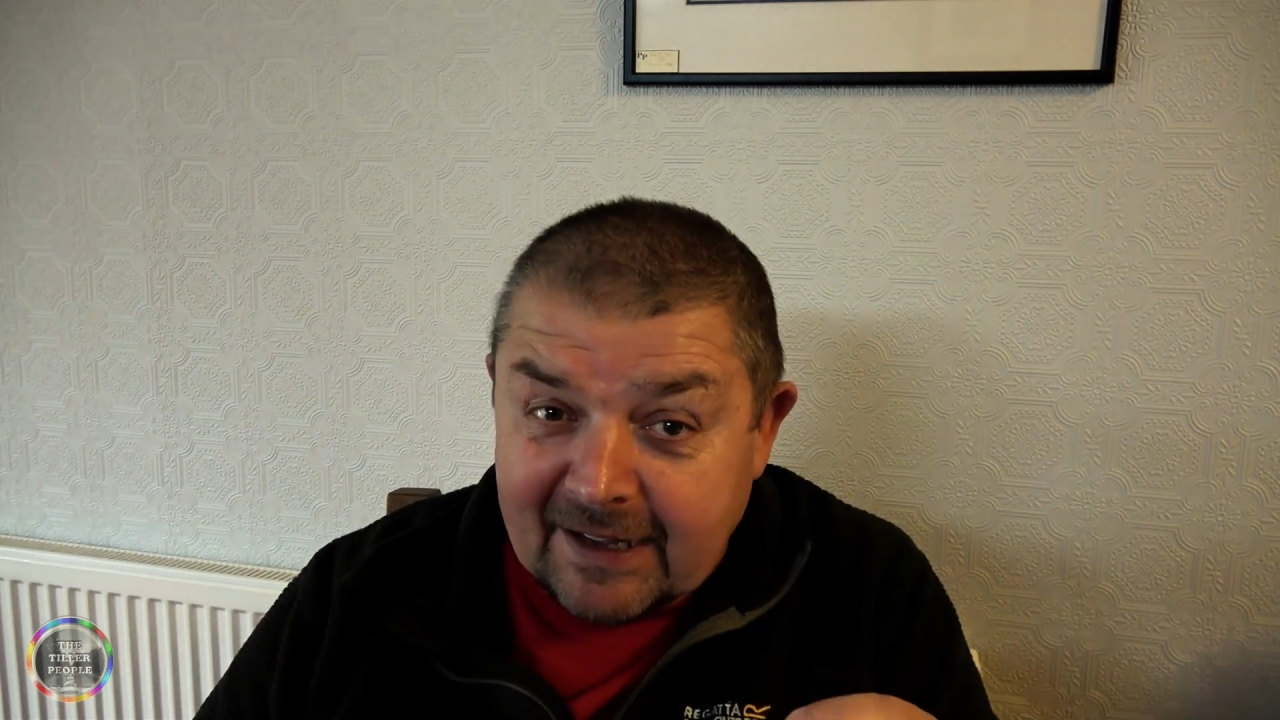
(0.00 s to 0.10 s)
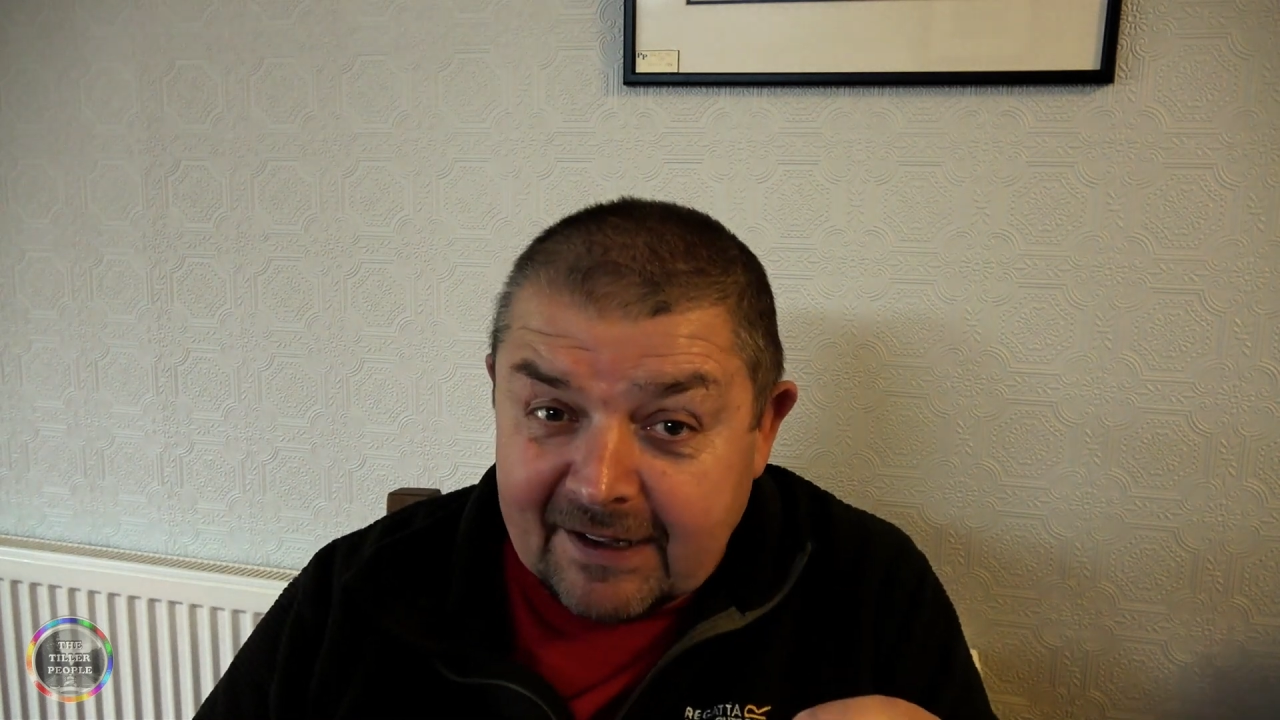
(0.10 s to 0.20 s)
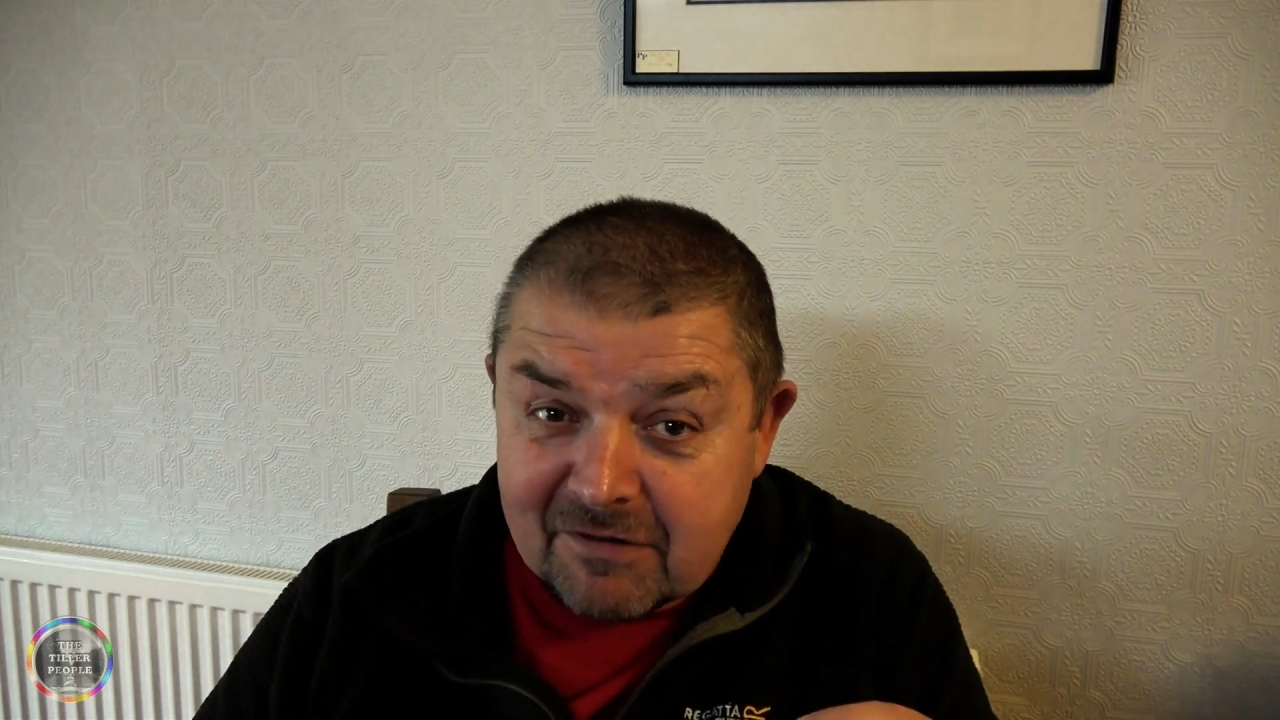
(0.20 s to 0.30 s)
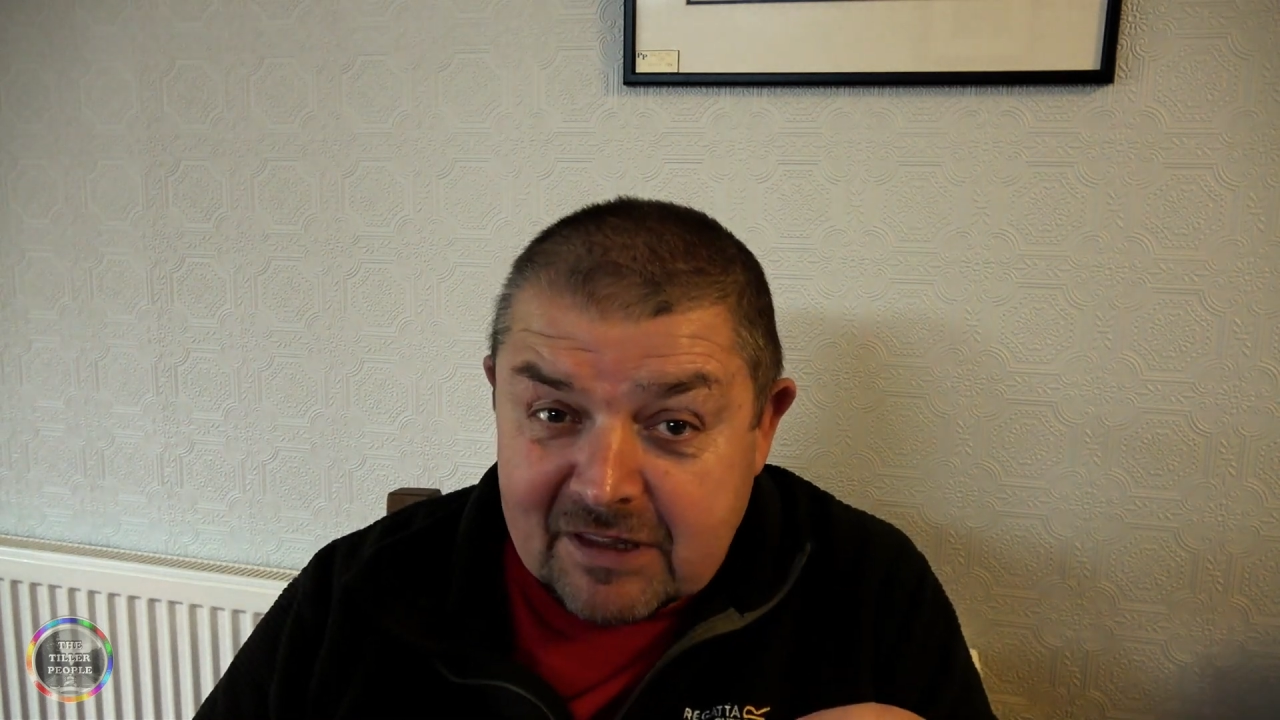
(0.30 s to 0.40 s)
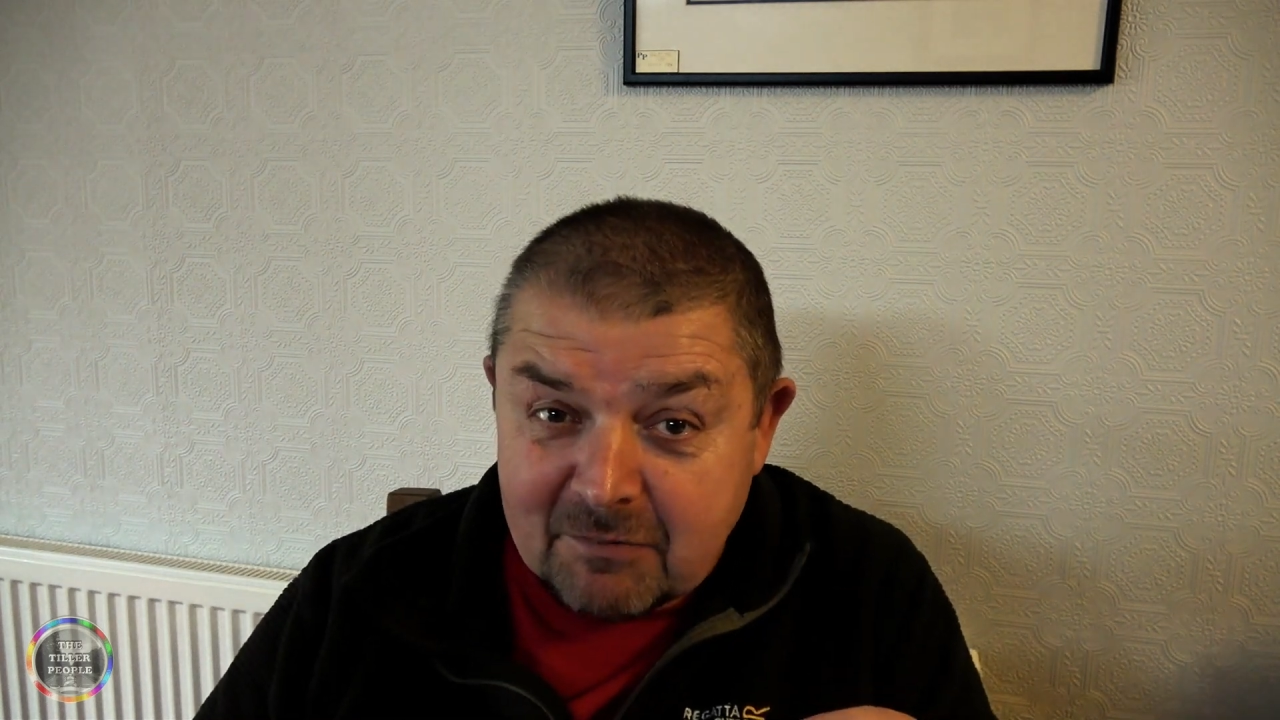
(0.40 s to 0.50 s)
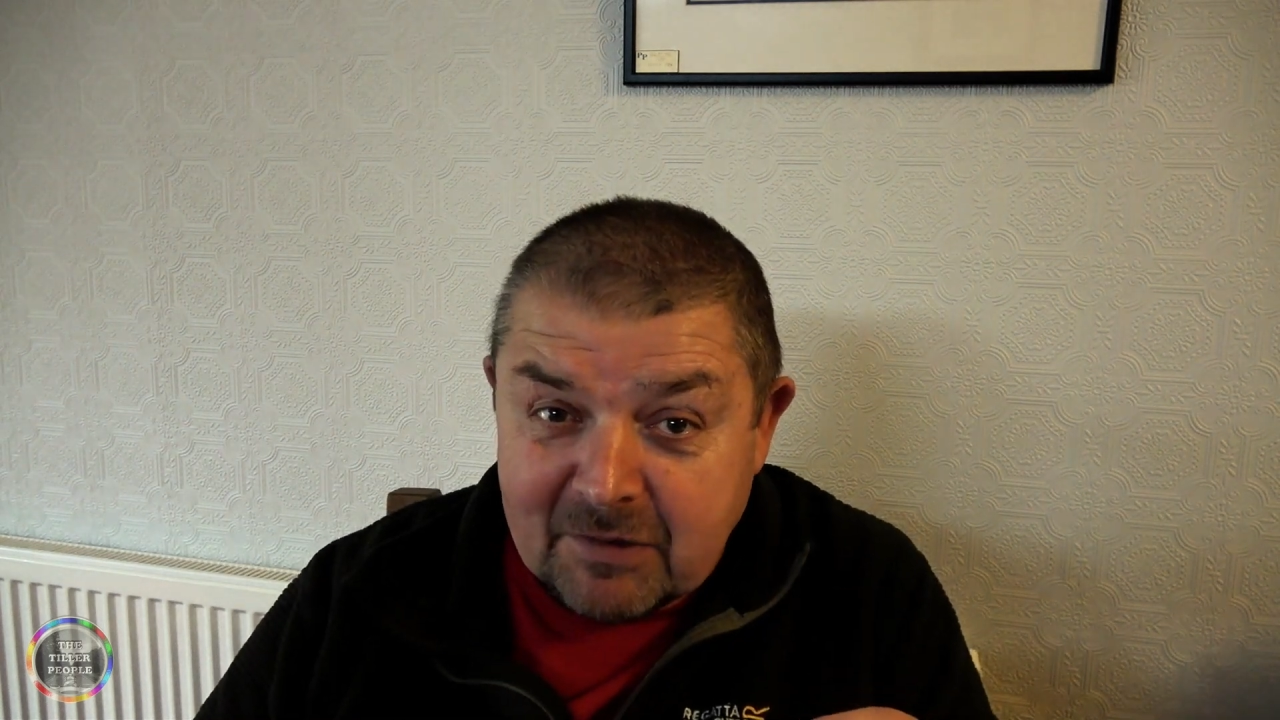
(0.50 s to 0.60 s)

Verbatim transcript: like I've said